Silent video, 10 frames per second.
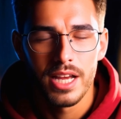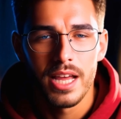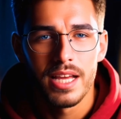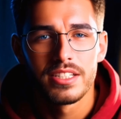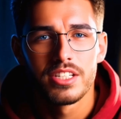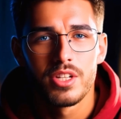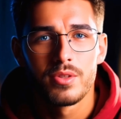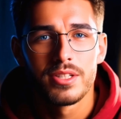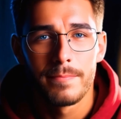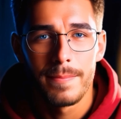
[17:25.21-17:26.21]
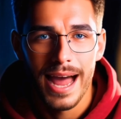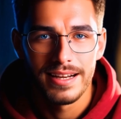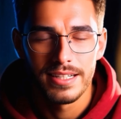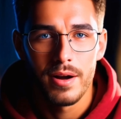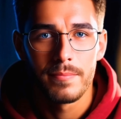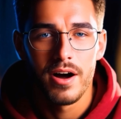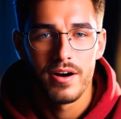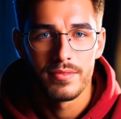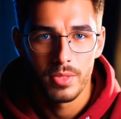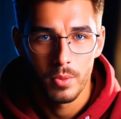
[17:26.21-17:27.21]
is to use a maximum
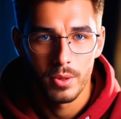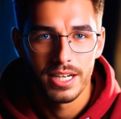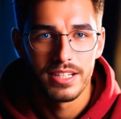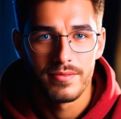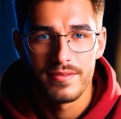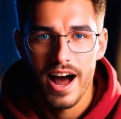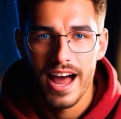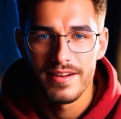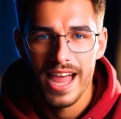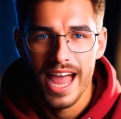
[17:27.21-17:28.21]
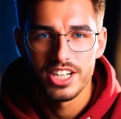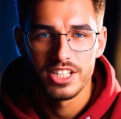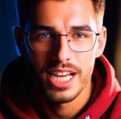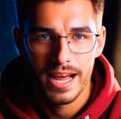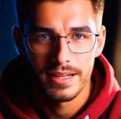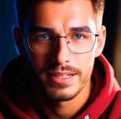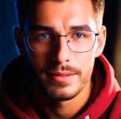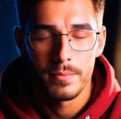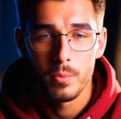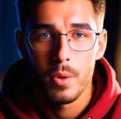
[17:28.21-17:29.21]
of 3 to 5 hashtags.
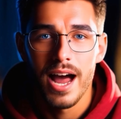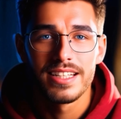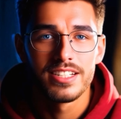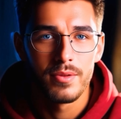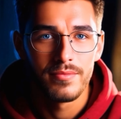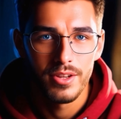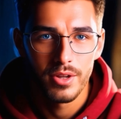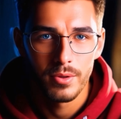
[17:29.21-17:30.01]
But why so few?